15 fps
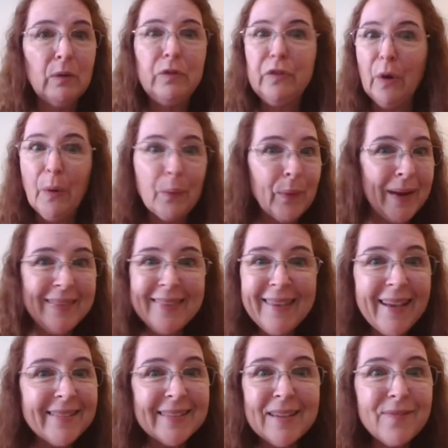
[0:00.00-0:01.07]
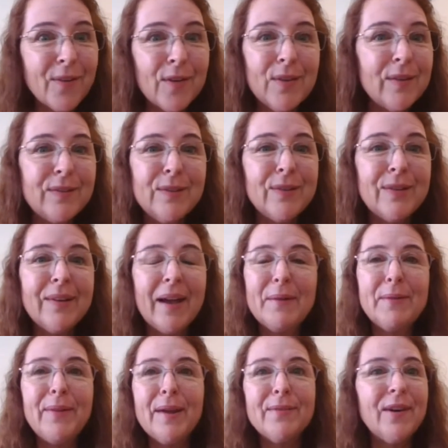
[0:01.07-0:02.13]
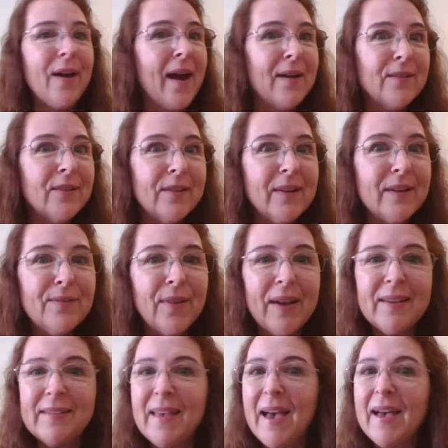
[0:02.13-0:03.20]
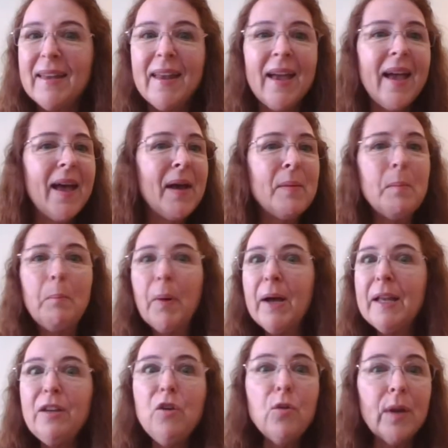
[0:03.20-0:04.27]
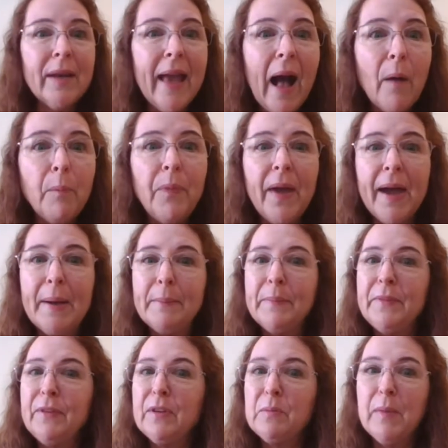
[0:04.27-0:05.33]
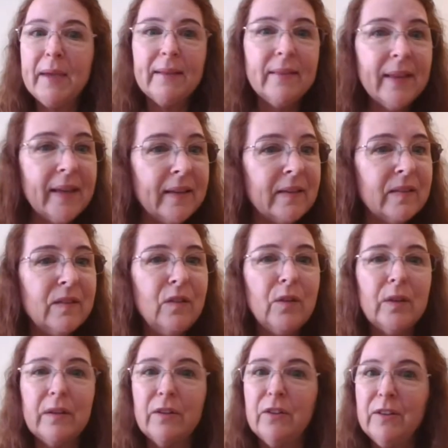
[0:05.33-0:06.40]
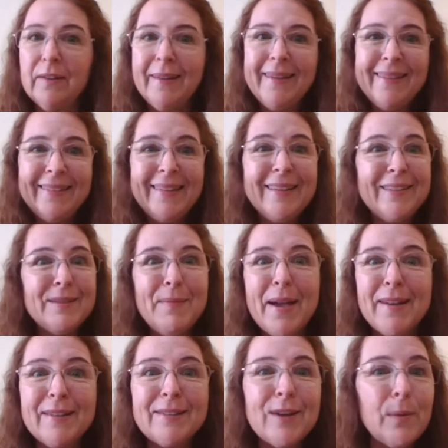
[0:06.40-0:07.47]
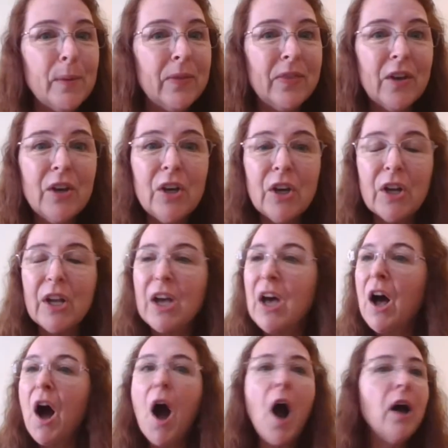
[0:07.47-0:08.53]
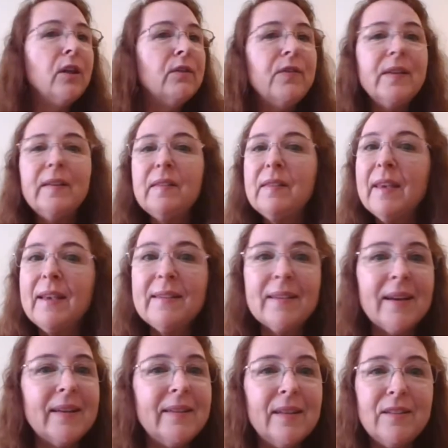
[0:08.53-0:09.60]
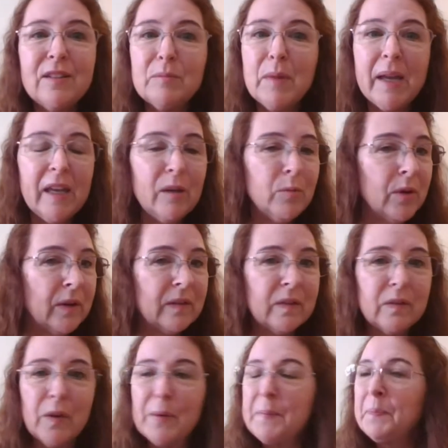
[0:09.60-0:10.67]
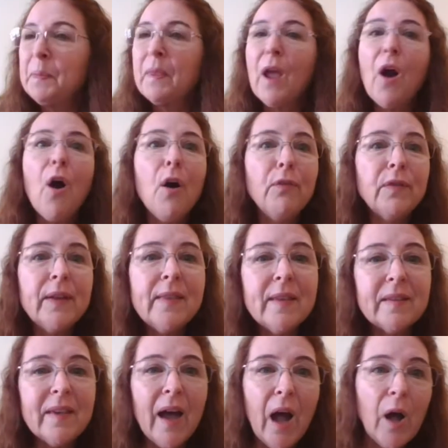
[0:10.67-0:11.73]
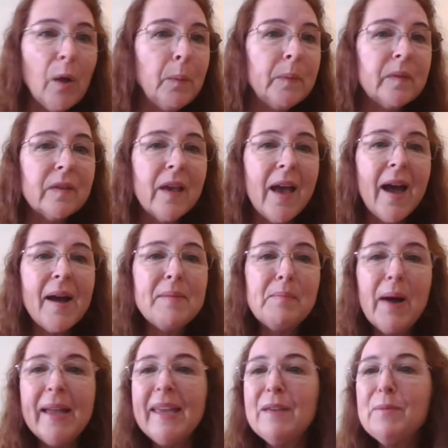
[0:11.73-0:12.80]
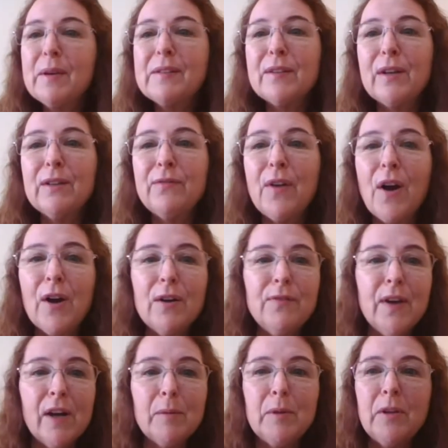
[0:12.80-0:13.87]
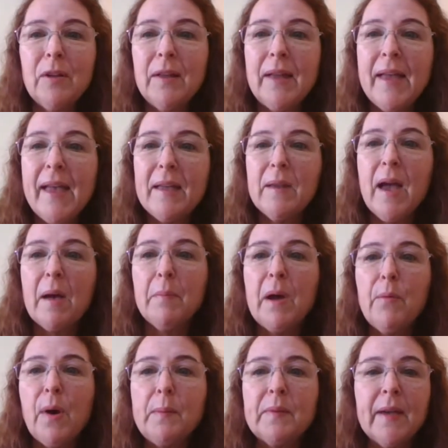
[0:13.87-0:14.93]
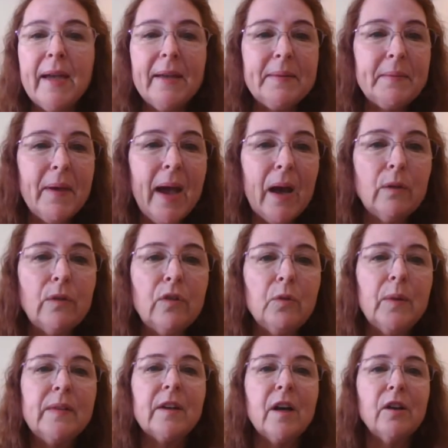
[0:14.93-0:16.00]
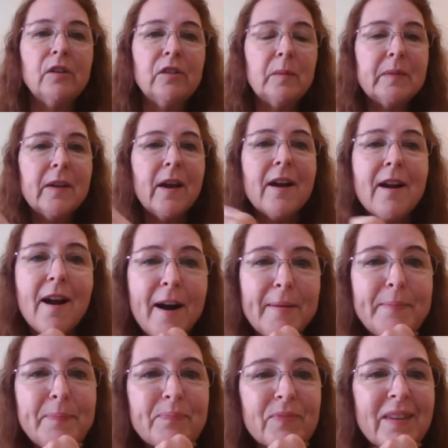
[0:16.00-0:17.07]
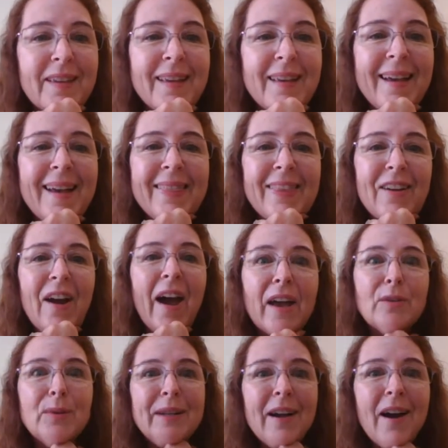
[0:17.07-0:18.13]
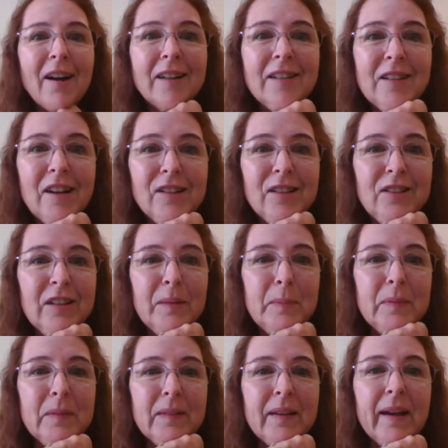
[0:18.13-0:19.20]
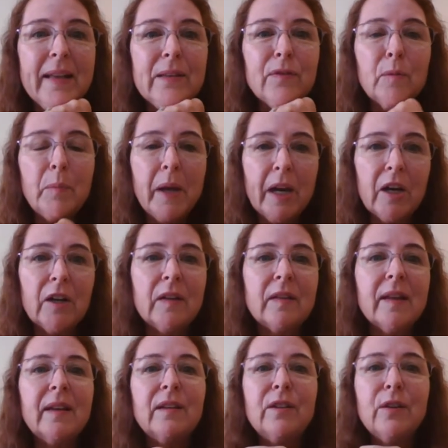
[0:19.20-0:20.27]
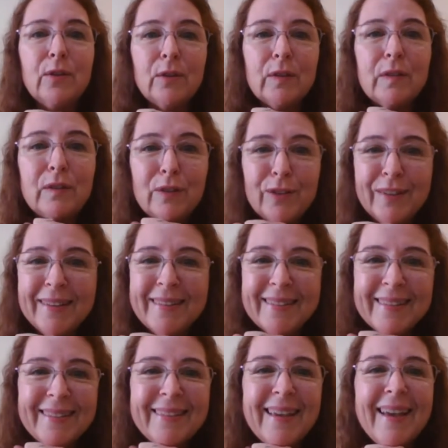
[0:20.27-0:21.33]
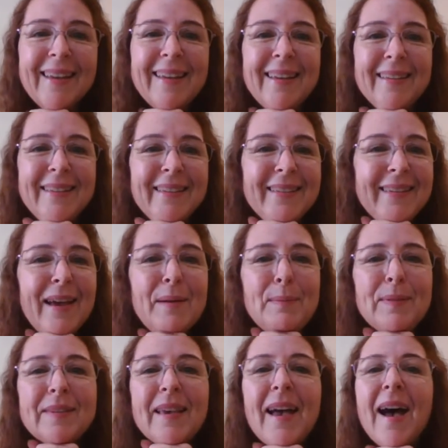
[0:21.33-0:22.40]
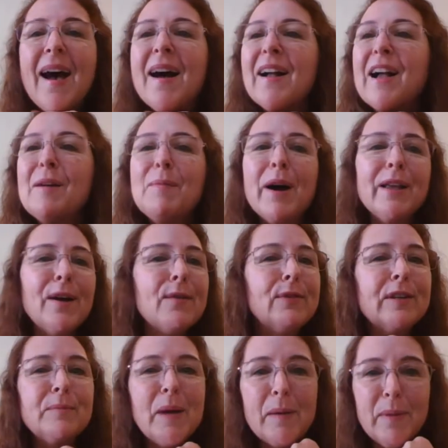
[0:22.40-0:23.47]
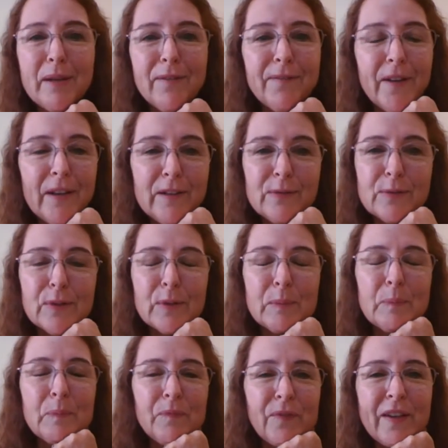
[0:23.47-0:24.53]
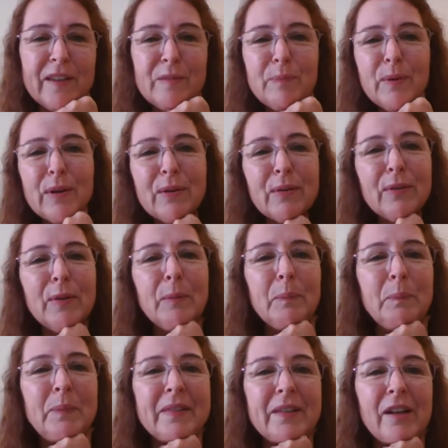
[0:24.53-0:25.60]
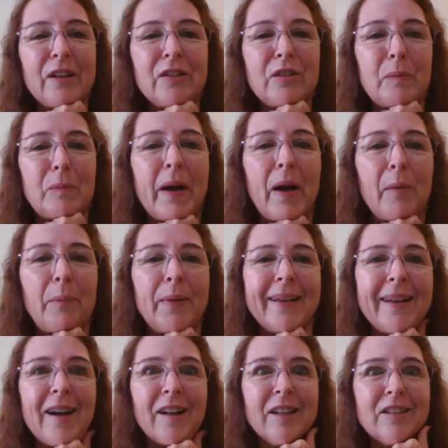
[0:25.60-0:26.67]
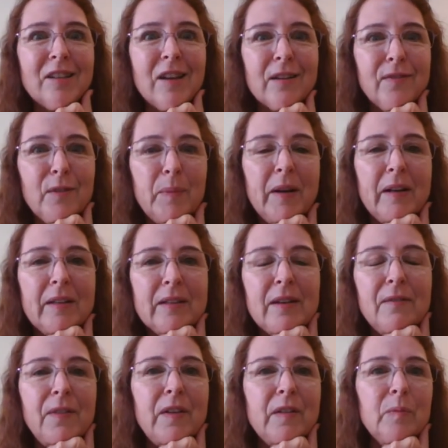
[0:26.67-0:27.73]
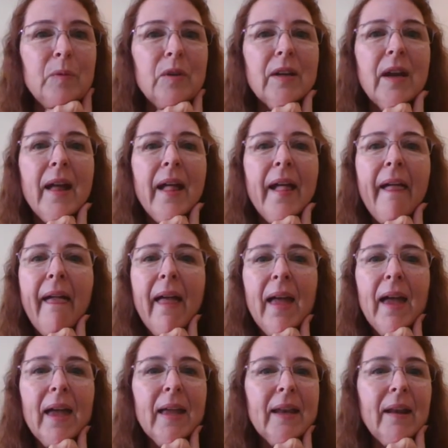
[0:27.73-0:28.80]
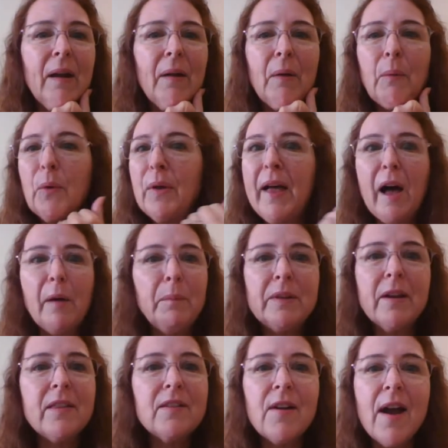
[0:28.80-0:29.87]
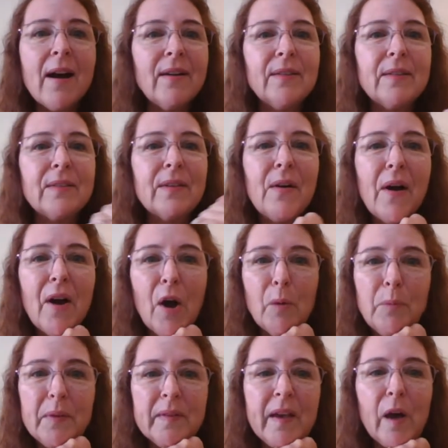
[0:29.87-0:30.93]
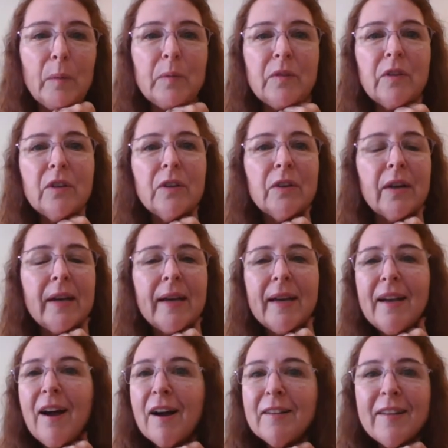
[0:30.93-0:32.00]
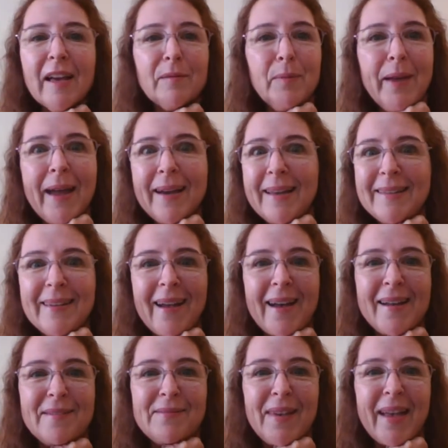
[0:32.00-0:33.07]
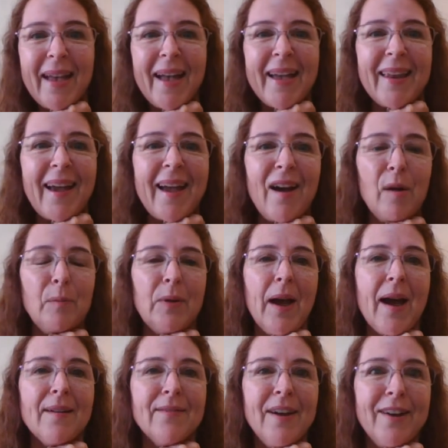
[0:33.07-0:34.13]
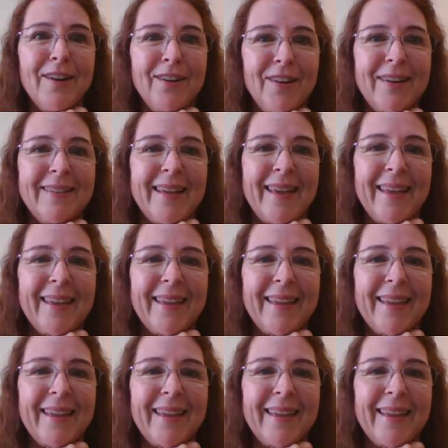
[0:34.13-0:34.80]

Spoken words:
Don't write the essay for the student. I would never, ever advise that. But you can help them. You can make lists. You can teach them how to start with the hook. All of these things that I teach in my ebooks. So hopefully this helps My ebooks are available at my website, howtowinscholarships.com. They're to Win College Scholarships, guides for parents and students in 10 easy steps. Come on over to my big Facebook group, Scholarship Help and College Talk for Parents on Facebook, and we'll help each other out. So I hope this helps you. Contact me anytime, and I hope you have a great day.